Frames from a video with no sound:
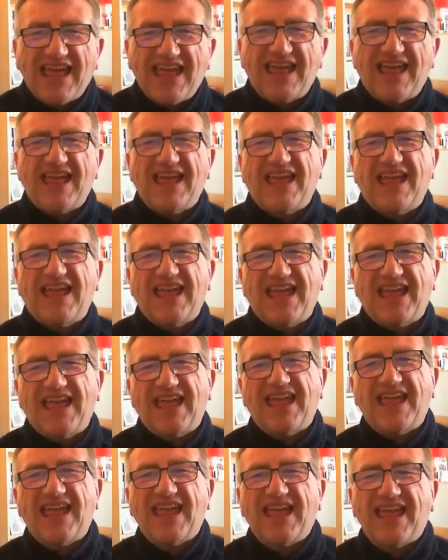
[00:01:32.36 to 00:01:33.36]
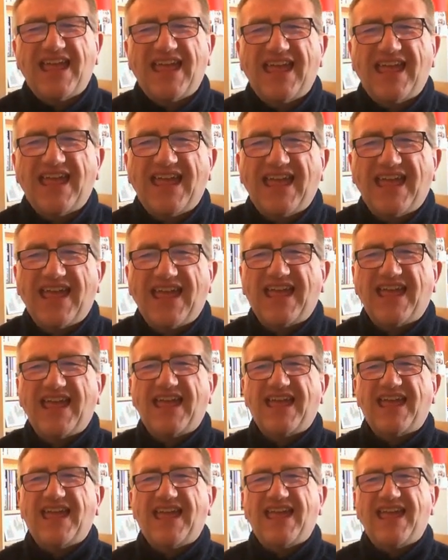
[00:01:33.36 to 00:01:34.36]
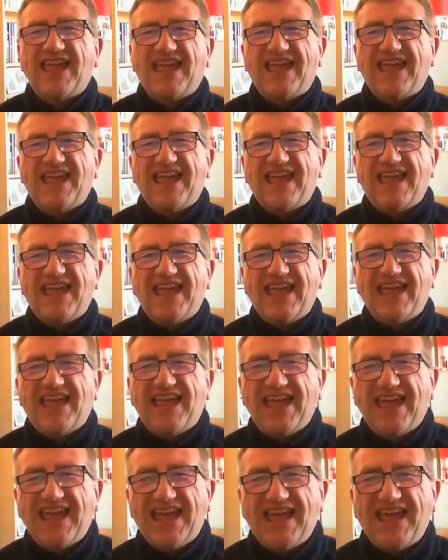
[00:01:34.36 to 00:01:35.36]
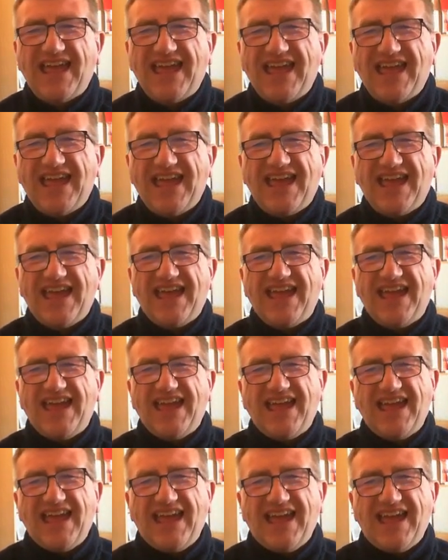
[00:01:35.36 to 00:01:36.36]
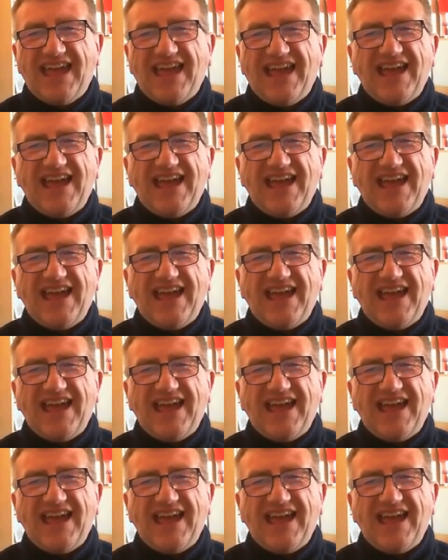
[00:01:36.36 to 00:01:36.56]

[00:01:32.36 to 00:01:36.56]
(silent)